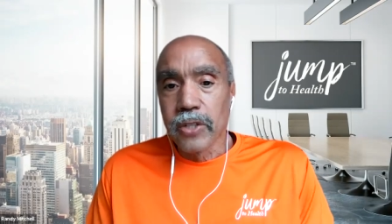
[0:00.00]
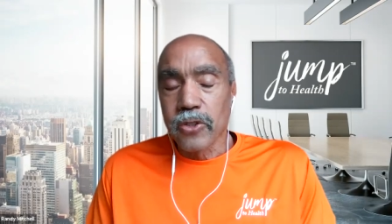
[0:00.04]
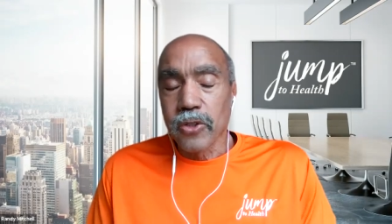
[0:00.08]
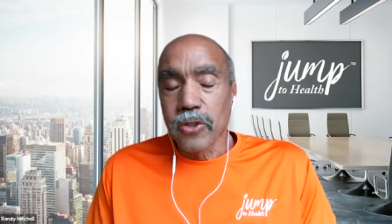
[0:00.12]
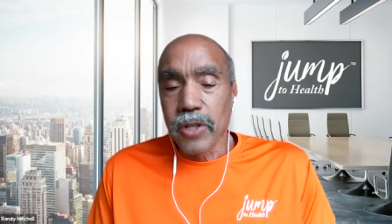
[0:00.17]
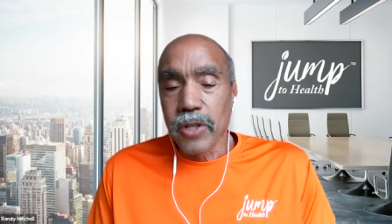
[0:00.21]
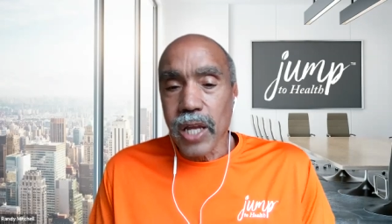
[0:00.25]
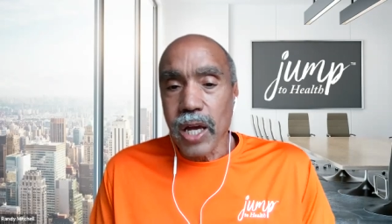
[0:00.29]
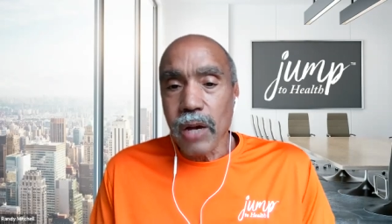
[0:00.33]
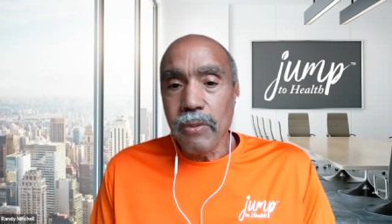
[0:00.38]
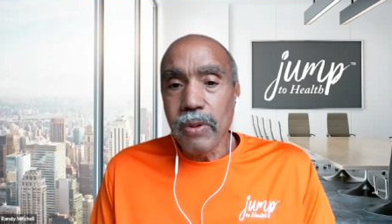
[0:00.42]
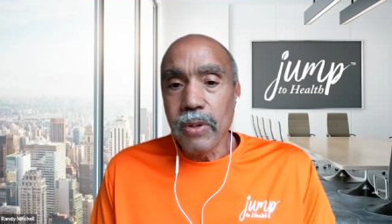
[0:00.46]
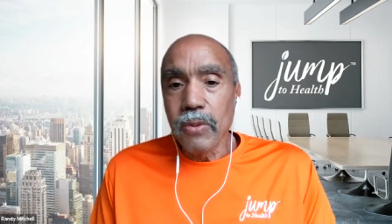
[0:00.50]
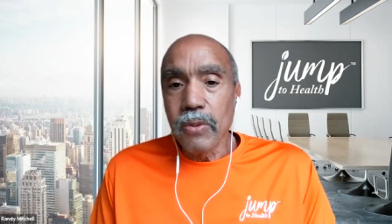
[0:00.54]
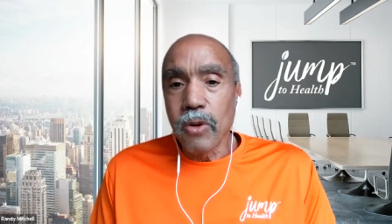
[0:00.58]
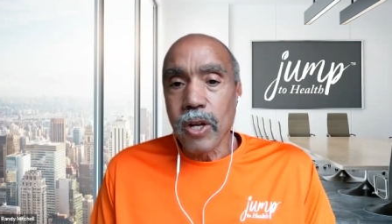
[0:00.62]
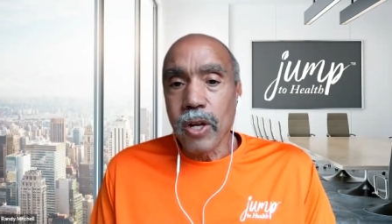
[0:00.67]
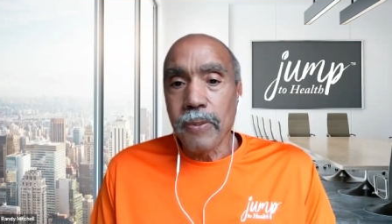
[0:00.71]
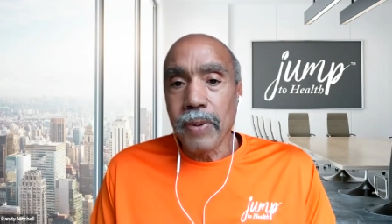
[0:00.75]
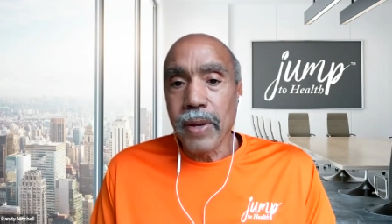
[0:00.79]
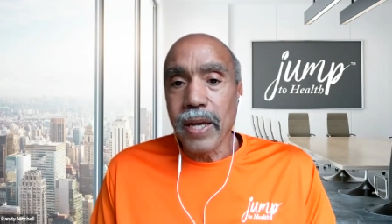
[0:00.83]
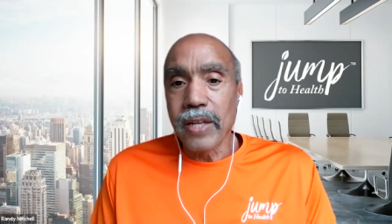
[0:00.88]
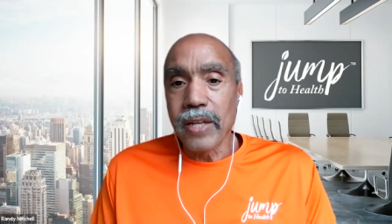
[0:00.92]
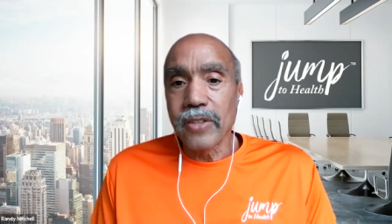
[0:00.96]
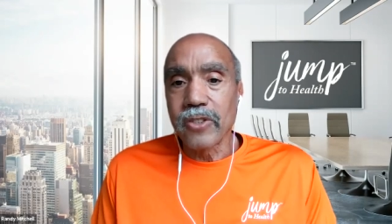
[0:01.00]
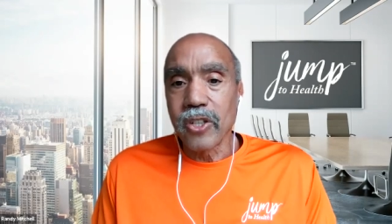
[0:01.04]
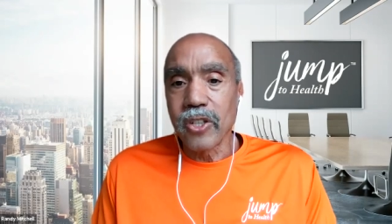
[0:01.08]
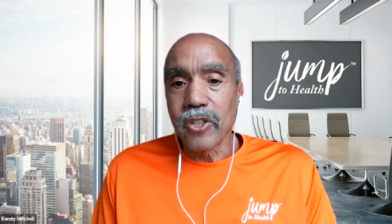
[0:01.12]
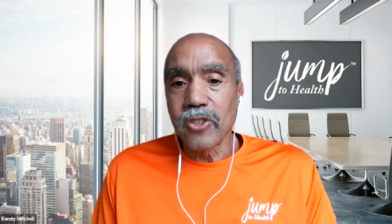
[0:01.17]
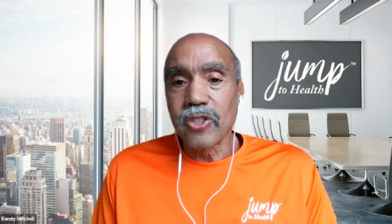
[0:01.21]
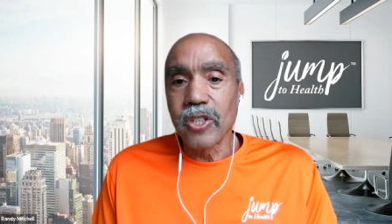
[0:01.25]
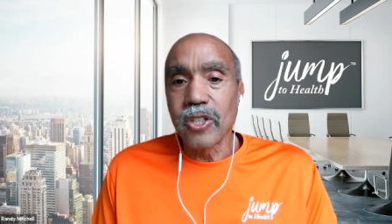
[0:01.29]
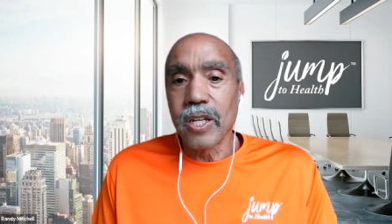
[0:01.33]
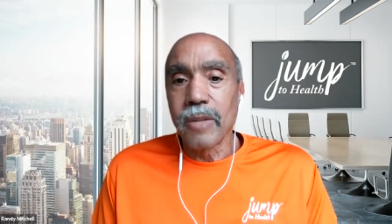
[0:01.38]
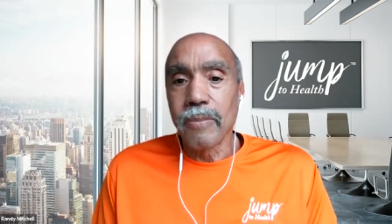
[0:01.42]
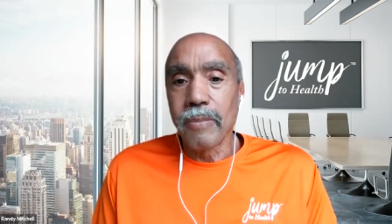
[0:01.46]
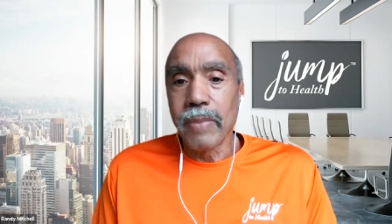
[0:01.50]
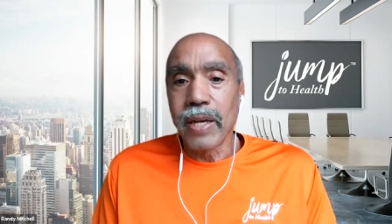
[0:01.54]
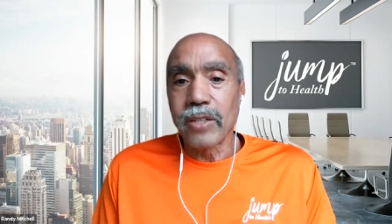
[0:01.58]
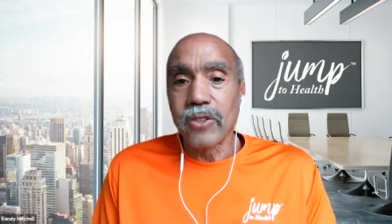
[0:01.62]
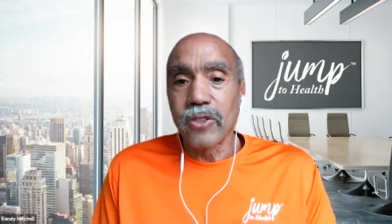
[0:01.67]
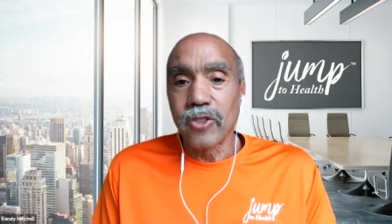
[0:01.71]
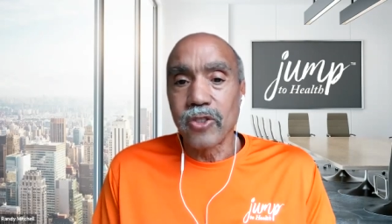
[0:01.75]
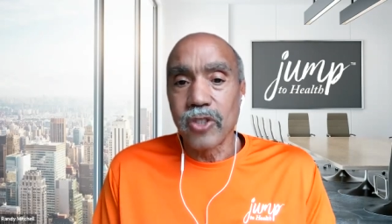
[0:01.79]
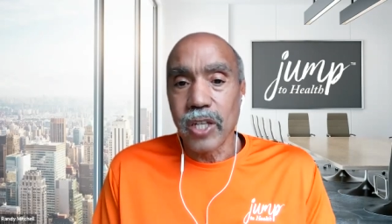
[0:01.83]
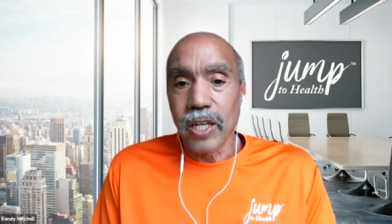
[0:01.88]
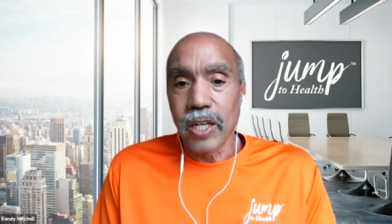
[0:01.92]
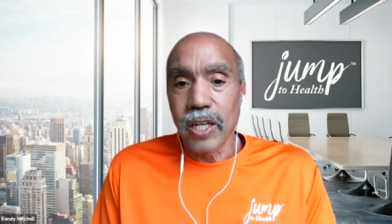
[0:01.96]
So now we want to pay attention and make
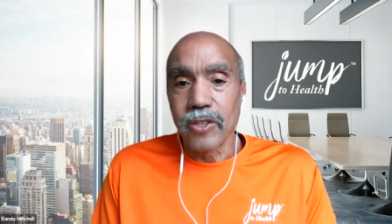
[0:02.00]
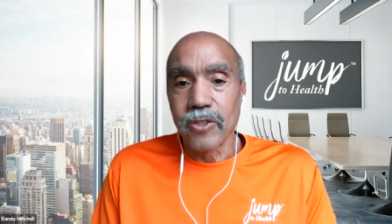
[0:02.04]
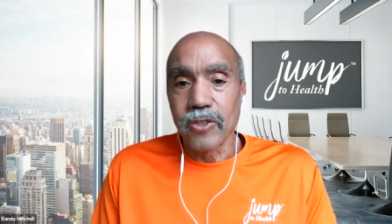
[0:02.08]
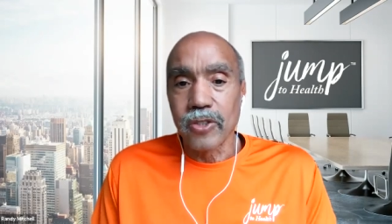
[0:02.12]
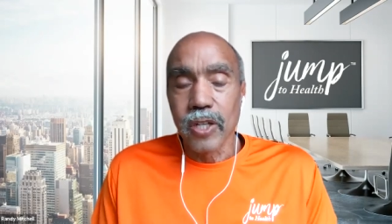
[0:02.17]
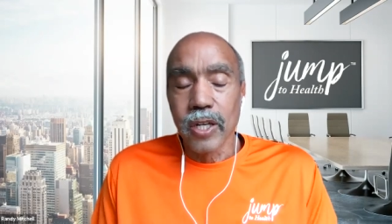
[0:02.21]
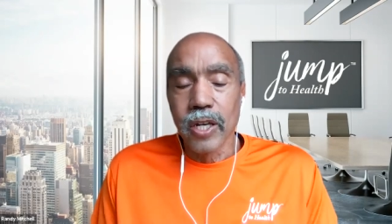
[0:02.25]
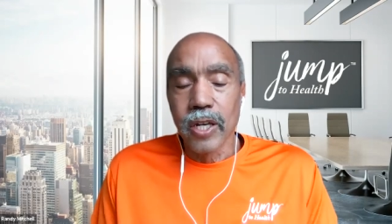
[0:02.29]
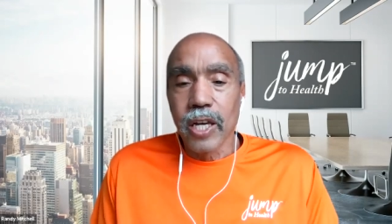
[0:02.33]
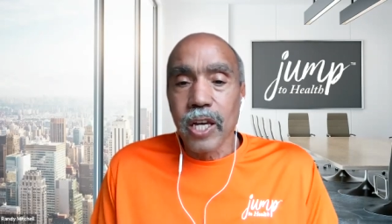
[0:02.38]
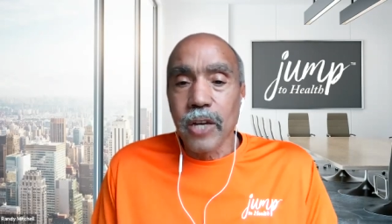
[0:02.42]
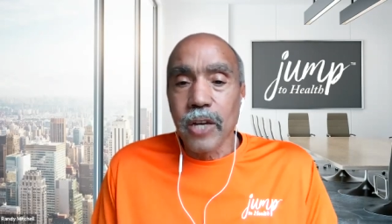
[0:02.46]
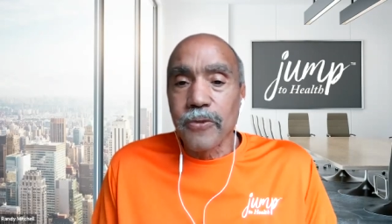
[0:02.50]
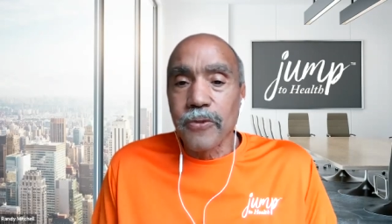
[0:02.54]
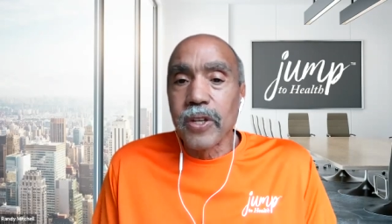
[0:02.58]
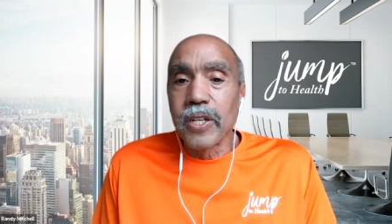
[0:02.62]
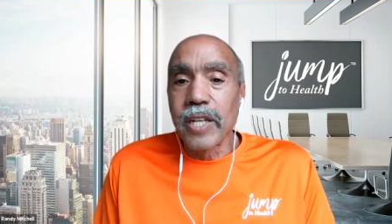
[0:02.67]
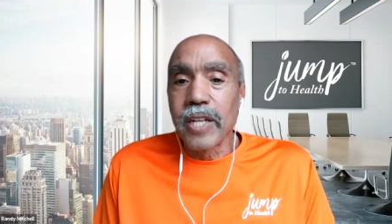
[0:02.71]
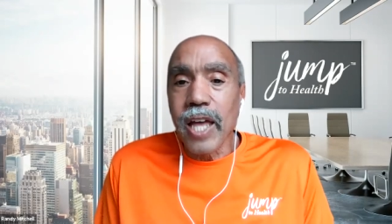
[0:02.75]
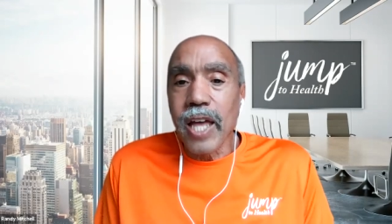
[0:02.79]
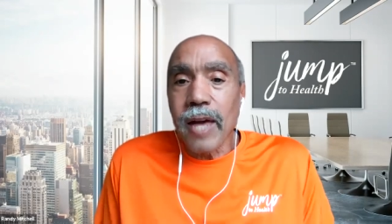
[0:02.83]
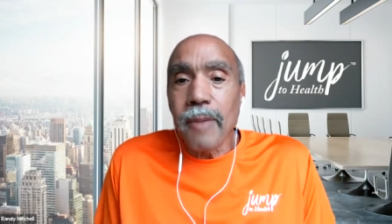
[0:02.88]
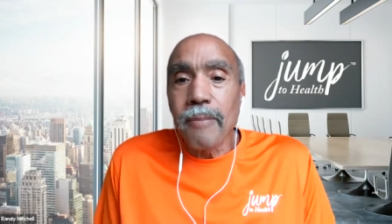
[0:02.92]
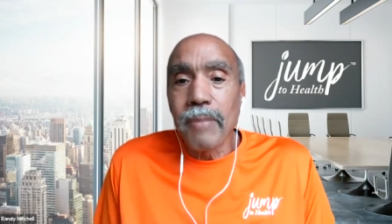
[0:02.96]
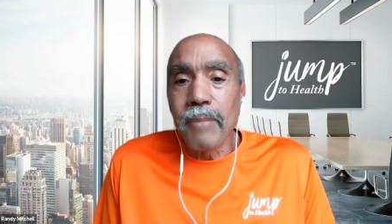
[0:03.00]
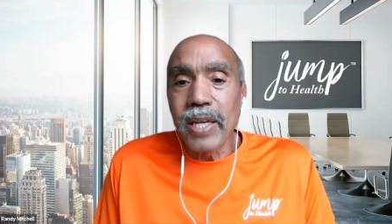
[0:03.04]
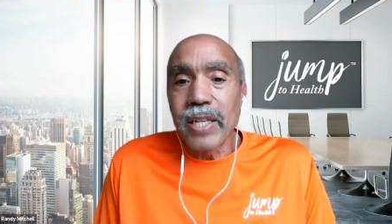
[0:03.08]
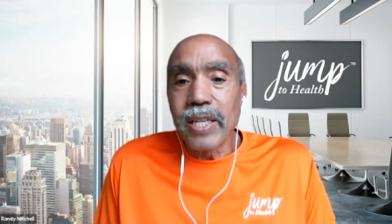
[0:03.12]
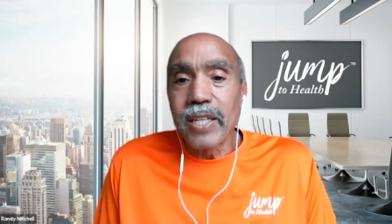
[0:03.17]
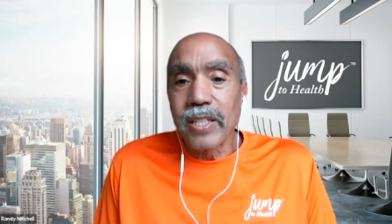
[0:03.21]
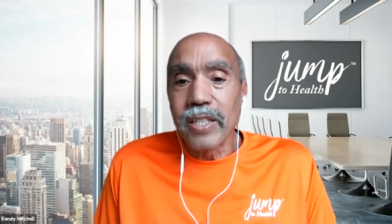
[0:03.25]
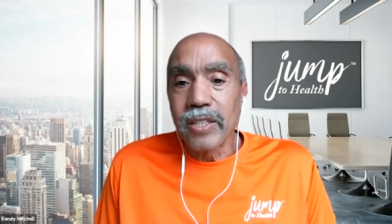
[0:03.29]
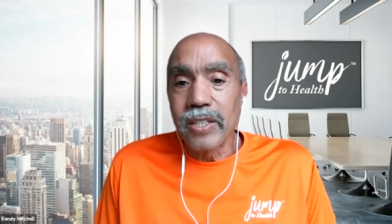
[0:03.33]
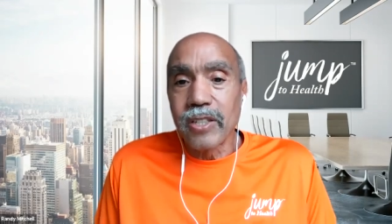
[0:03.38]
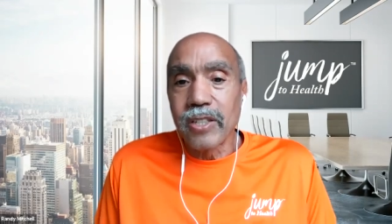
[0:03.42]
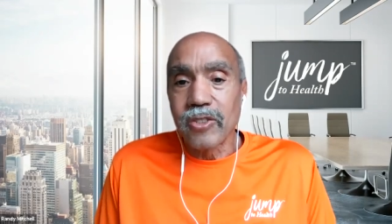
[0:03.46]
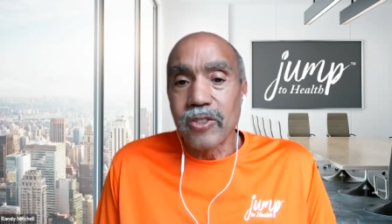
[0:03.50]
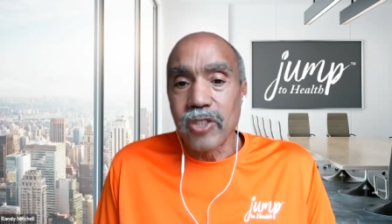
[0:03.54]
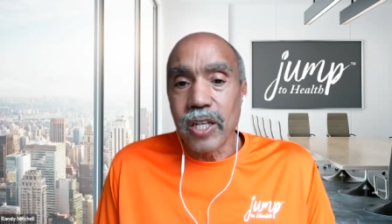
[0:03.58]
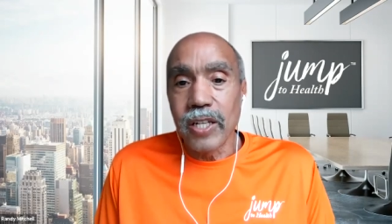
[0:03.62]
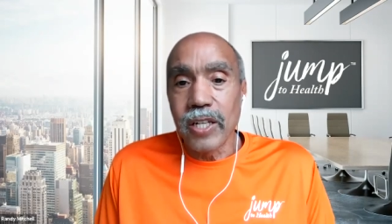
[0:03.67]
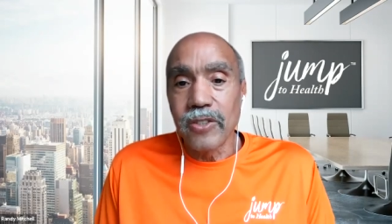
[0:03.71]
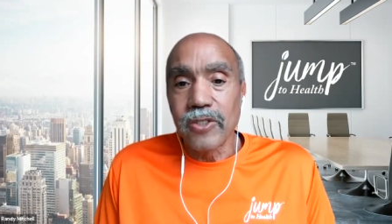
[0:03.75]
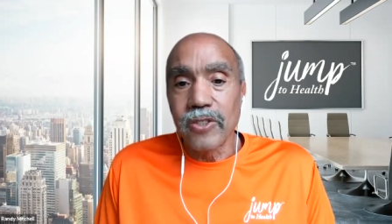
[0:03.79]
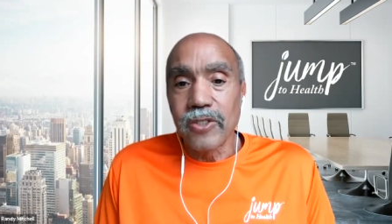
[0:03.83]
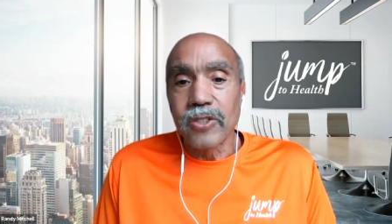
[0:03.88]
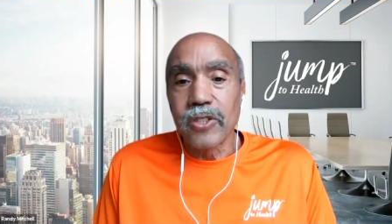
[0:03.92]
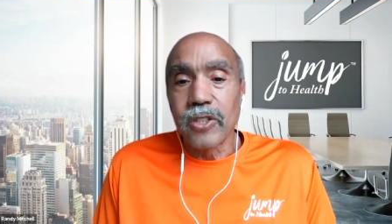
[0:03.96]
the change if you're not making these
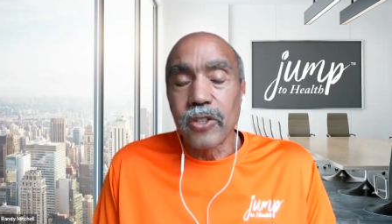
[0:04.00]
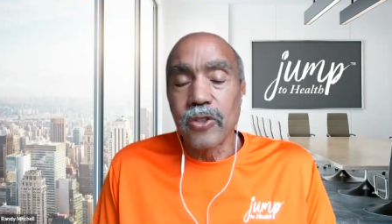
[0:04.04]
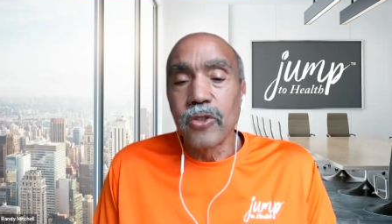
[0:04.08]
changes,